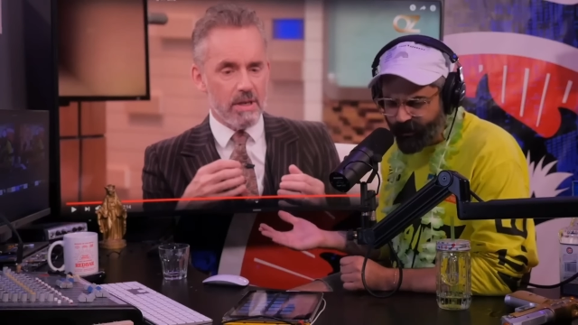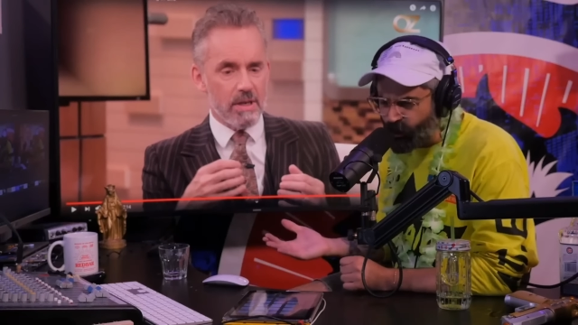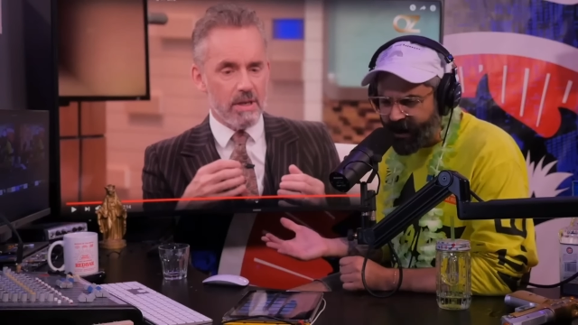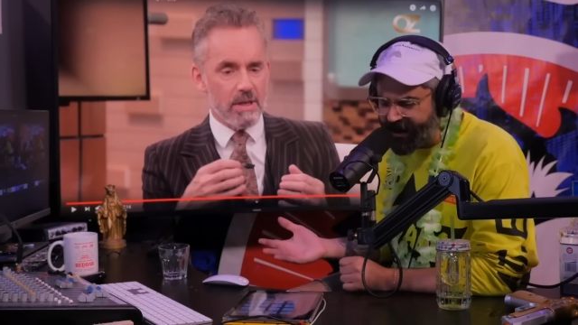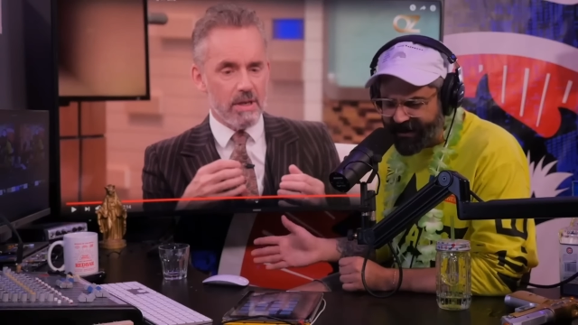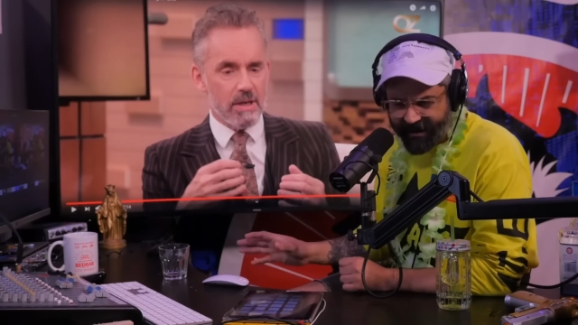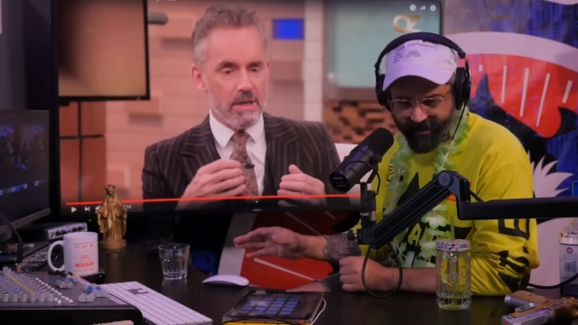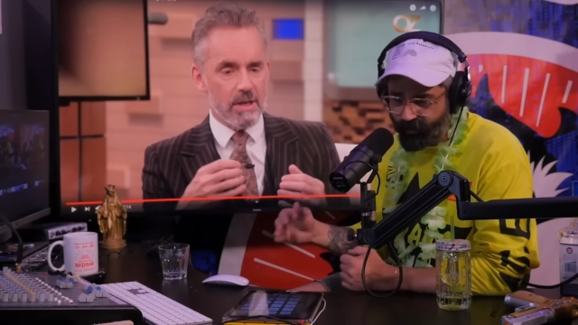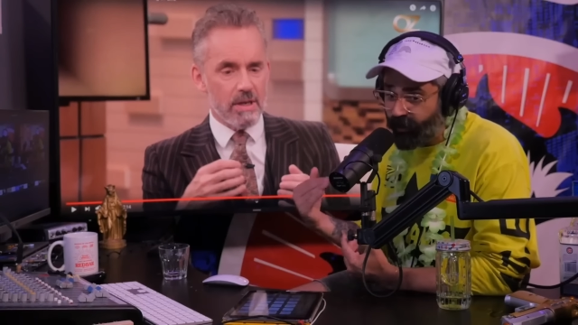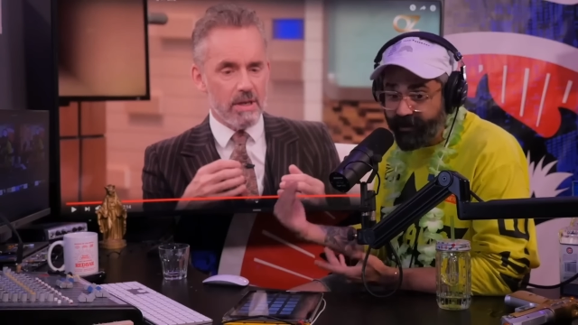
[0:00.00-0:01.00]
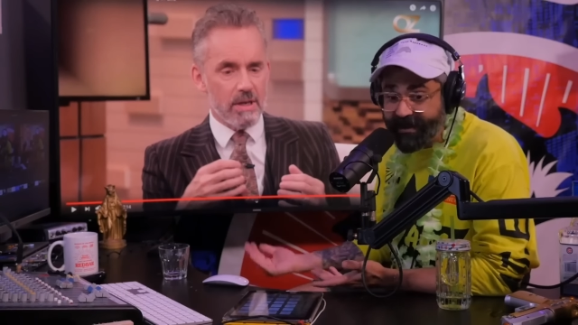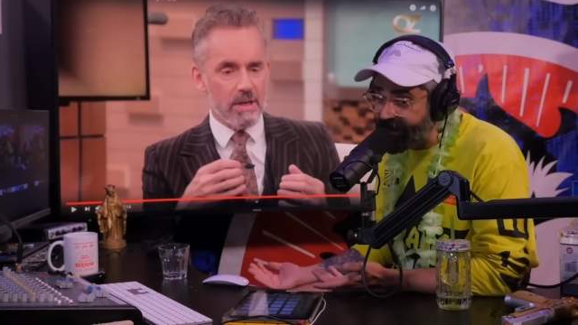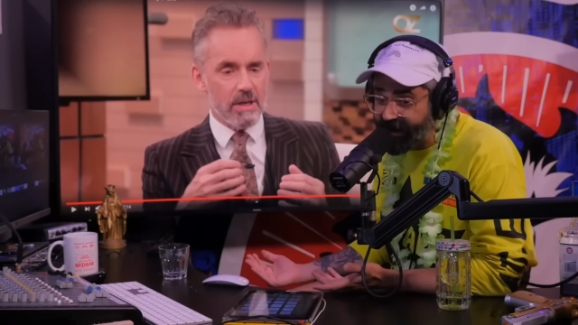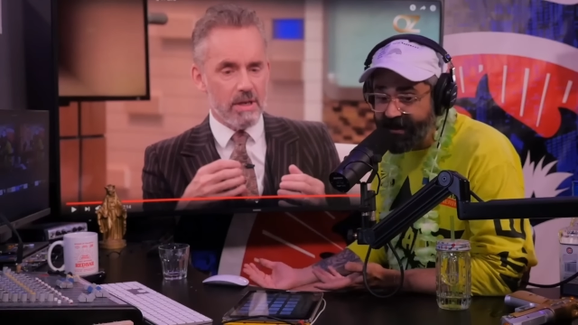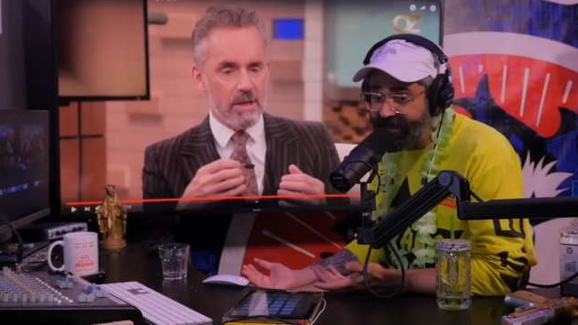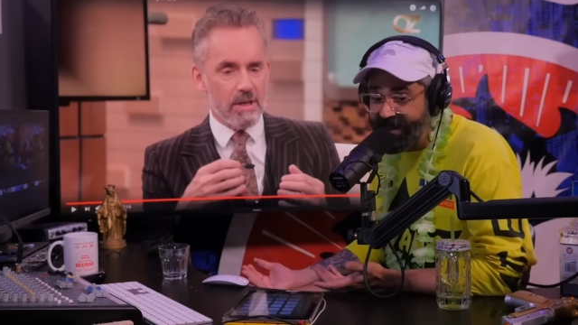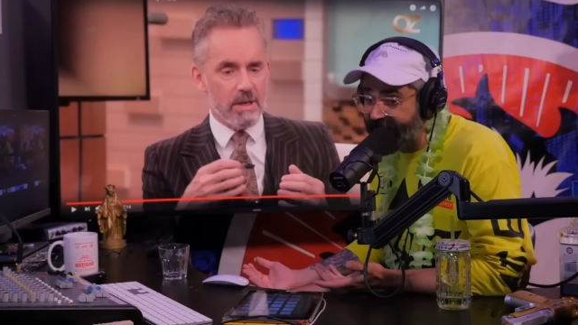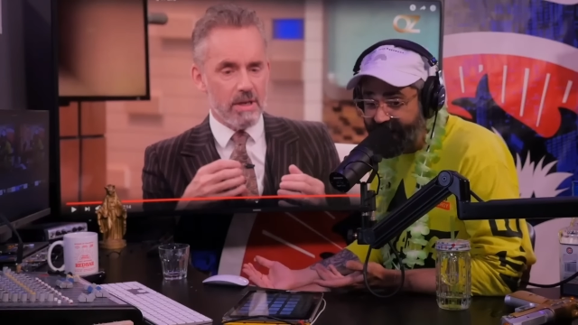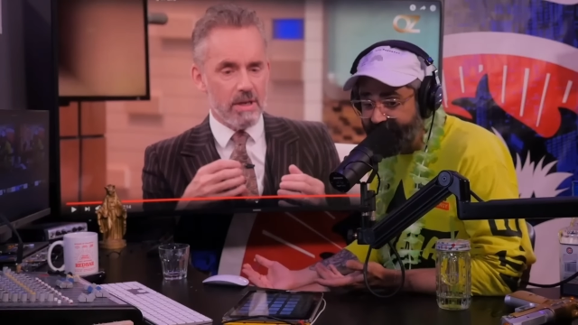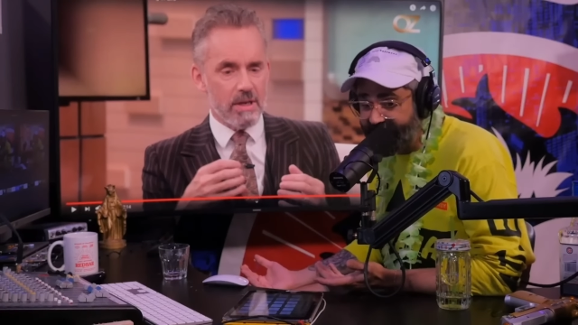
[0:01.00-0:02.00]
Speaker 1: or what is it? Or is
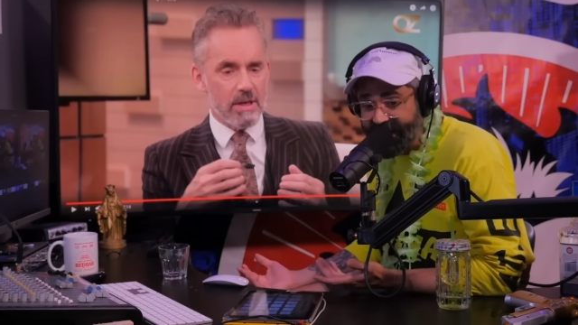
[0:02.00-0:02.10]
he